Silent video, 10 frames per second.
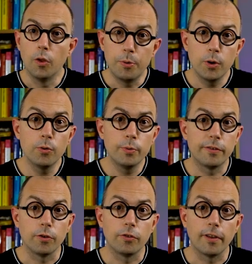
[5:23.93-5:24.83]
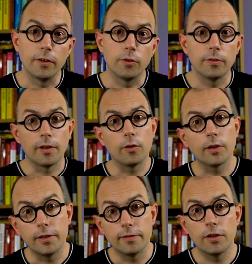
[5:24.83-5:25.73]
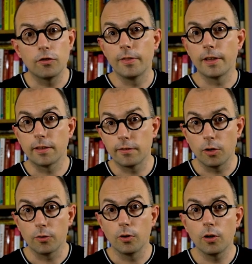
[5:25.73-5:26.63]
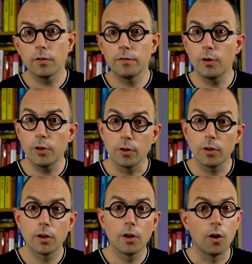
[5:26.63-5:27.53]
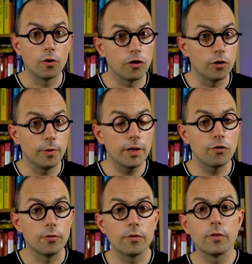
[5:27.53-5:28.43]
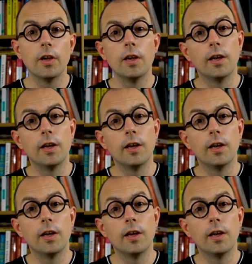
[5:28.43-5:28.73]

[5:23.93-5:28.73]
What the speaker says: The Pew Research Center is an organization that has done a lot of work on generations,